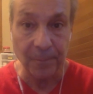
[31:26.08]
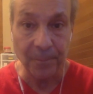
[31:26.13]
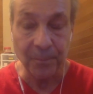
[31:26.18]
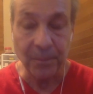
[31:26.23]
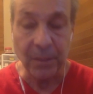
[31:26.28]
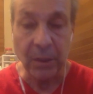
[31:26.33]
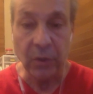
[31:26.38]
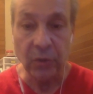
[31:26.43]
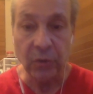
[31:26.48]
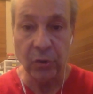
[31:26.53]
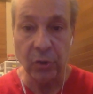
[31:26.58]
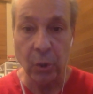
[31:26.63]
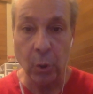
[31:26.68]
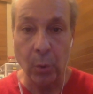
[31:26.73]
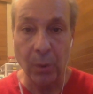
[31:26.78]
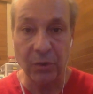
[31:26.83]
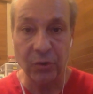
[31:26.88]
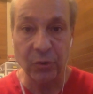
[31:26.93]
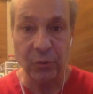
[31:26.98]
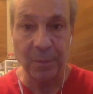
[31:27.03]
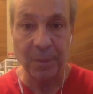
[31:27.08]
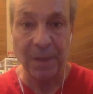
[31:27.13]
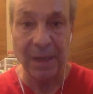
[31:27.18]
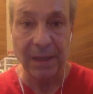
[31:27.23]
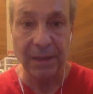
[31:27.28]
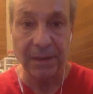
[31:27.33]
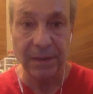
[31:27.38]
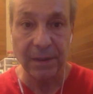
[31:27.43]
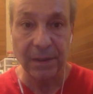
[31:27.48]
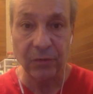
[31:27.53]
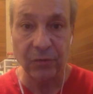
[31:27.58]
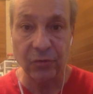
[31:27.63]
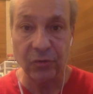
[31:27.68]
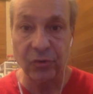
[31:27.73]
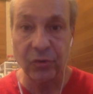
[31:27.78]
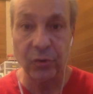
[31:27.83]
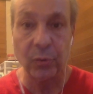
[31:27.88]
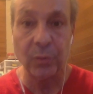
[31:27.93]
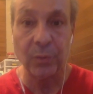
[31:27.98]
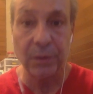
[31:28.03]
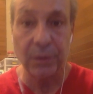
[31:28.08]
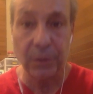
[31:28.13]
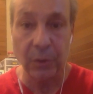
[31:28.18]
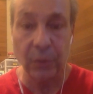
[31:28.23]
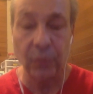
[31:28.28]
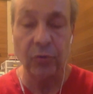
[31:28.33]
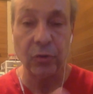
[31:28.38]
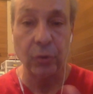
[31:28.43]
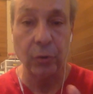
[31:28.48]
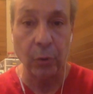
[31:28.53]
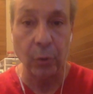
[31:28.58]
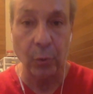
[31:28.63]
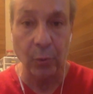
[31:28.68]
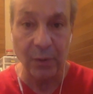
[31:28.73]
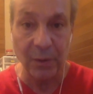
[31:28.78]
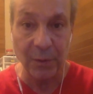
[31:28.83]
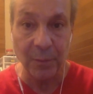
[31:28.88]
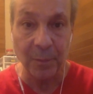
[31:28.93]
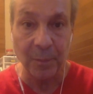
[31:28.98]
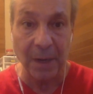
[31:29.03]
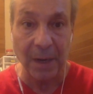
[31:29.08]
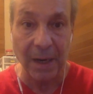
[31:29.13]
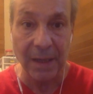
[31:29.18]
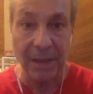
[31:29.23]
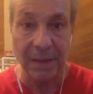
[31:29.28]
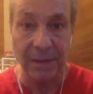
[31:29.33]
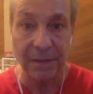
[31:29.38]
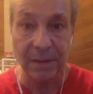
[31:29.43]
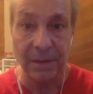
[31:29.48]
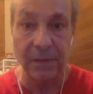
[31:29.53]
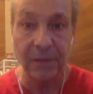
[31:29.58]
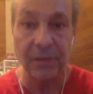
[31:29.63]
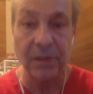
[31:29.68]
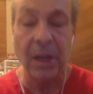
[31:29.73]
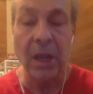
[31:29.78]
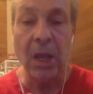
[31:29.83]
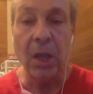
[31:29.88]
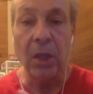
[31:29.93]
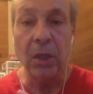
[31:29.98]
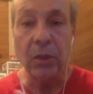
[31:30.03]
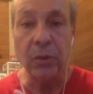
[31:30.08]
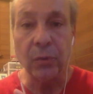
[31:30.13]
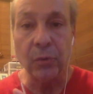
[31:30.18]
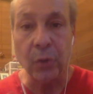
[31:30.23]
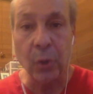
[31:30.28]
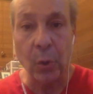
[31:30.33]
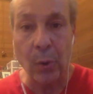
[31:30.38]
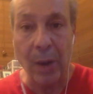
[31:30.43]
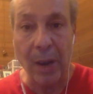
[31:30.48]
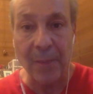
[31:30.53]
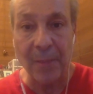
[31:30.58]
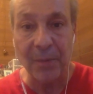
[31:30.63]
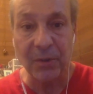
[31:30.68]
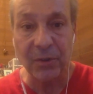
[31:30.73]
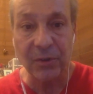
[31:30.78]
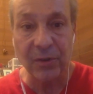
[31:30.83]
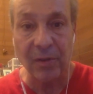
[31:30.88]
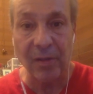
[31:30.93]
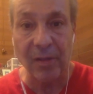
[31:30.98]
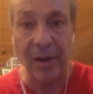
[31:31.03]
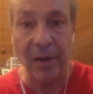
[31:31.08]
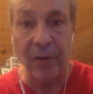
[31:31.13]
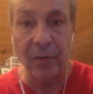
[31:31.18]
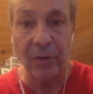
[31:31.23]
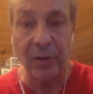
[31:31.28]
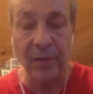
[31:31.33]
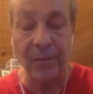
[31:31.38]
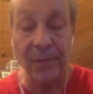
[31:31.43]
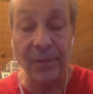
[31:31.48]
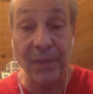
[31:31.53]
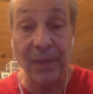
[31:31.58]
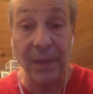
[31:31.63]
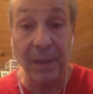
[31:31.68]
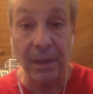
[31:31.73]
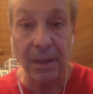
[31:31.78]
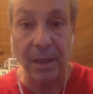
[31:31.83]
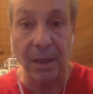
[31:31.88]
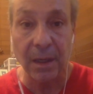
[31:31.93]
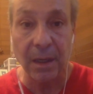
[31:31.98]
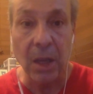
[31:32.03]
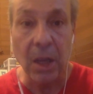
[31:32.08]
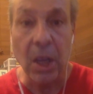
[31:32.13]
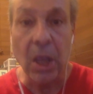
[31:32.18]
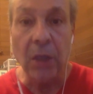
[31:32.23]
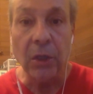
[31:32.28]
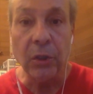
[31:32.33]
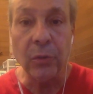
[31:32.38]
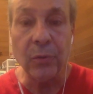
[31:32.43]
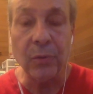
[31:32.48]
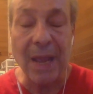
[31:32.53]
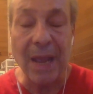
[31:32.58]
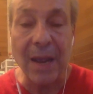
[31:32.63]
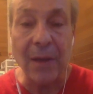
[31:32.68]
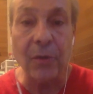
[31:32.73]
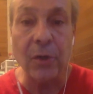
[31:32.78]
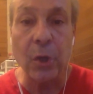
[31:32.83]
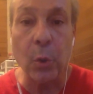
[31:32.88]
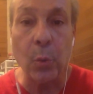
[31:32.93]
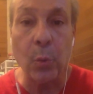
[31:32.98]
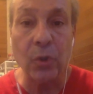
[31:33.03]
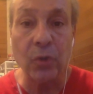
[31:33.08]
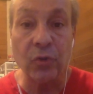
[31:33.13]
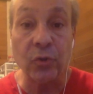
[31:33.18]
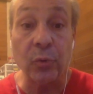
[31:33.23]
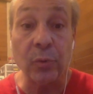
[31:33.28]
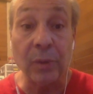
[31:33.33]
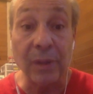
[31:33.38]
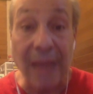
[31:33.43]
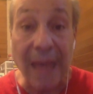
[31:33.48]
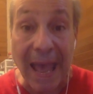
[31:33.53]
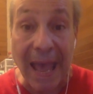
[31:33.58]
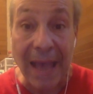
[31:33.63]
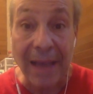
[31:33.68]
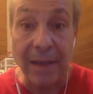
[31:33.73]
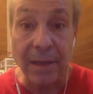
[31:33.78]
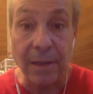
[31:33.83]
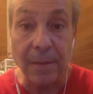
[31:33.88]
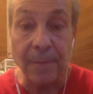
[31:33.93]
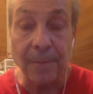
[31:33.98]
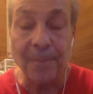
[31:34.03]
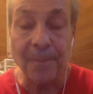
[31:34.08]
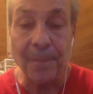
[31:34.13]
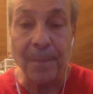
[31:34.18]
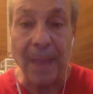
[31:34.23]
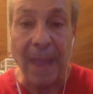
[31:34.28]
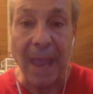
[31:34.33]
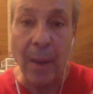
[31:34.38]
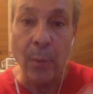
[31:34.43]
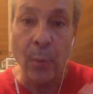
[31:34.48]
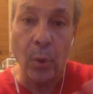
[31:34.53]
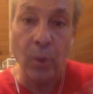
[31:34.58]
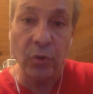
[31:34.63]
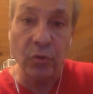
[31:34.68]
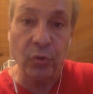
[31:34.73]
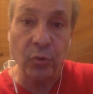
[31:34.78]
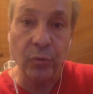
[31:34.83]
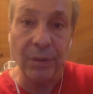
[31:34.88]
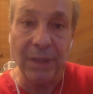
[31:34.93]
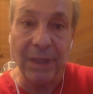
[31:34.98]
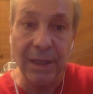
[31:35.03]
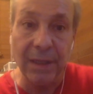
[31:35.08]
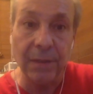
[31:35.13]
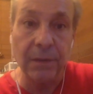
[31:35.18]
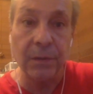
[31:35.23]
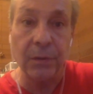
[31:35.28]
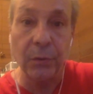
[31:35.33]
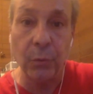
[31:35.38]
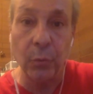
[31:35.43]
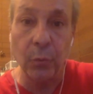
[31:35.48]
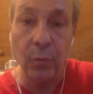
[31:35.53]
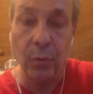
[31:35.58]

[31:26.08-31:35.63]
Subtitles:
you know what you pay attention to and don't, you know your biases, you know how much clarity of thinking, you now know what you lack and what you need to